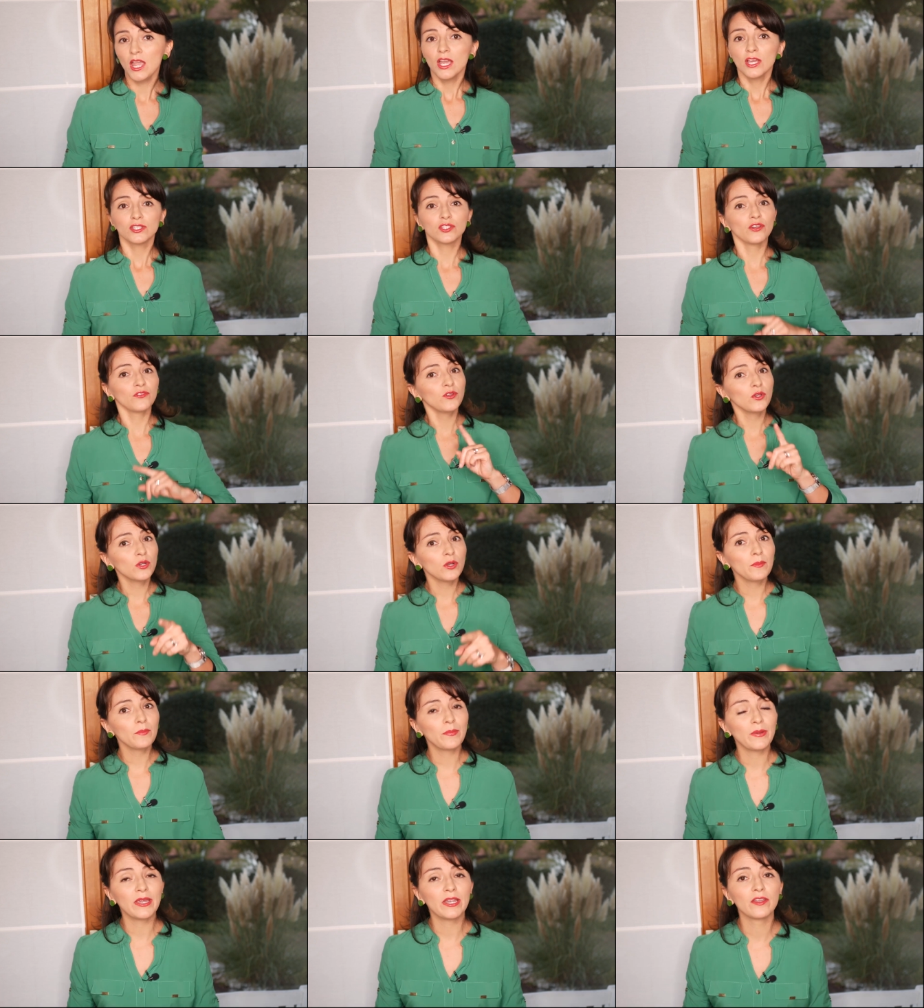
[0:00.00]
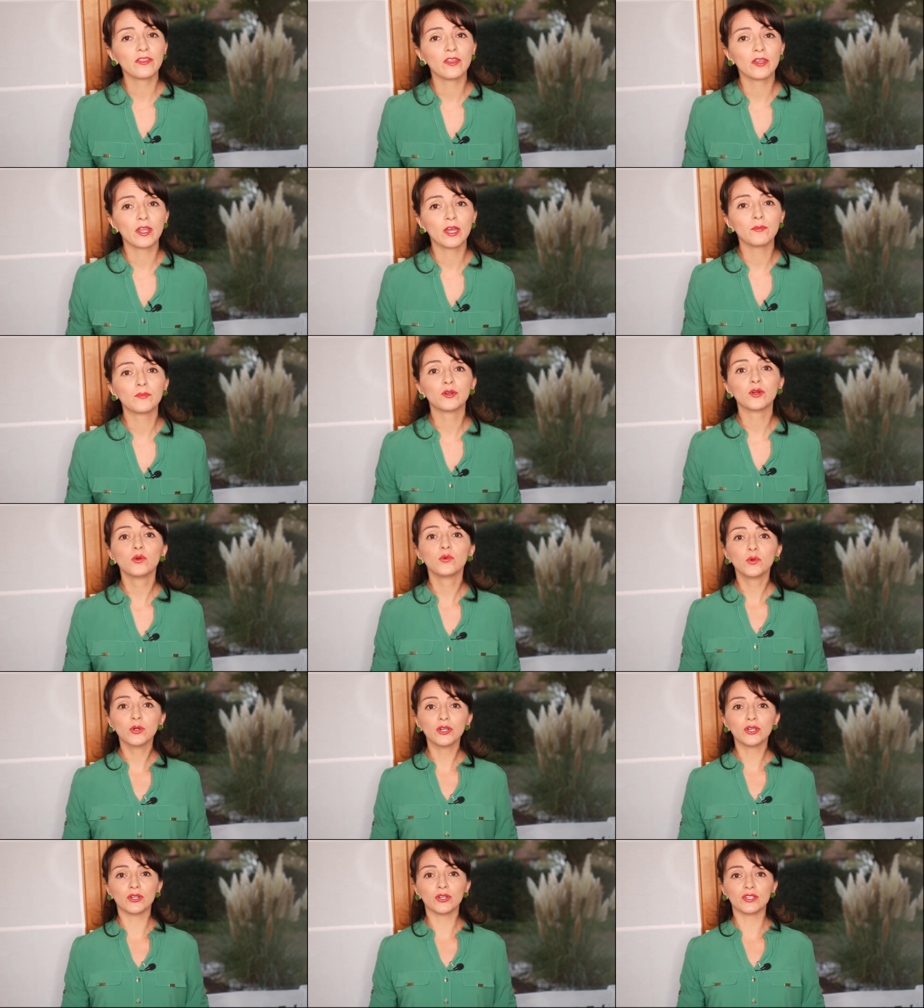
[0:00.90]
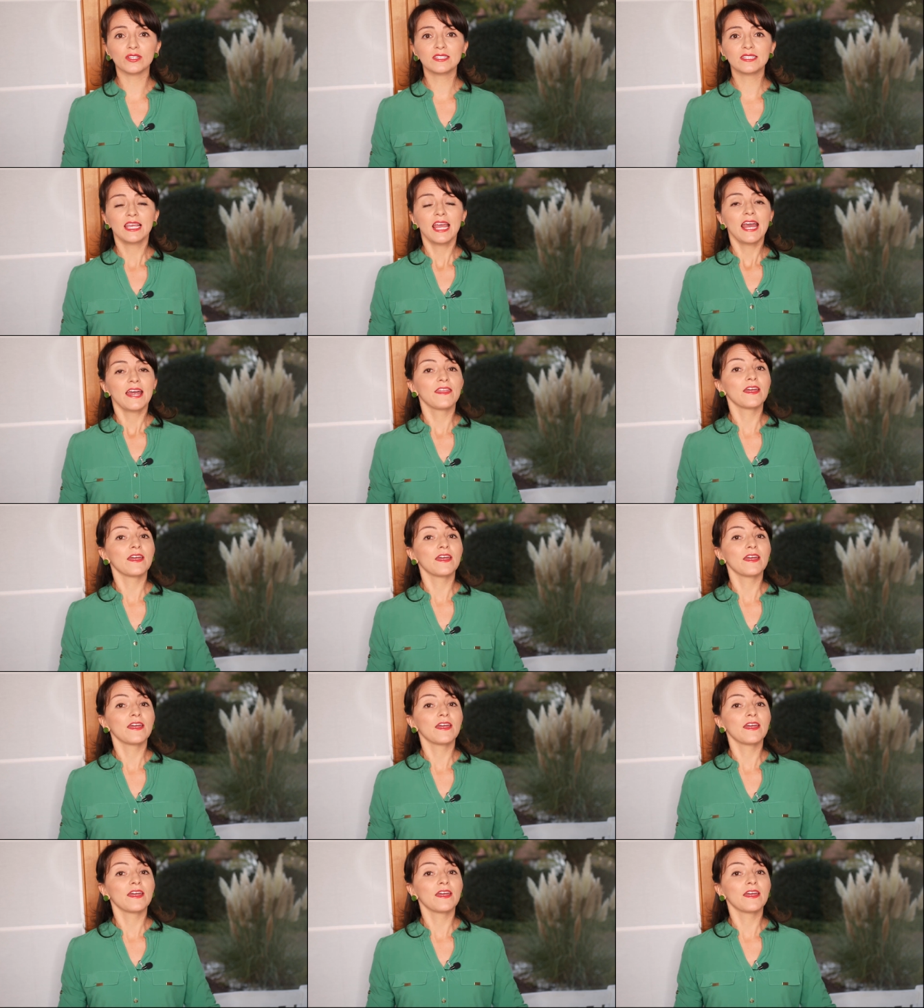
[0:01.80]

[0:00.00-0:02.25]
So if you compare the number of words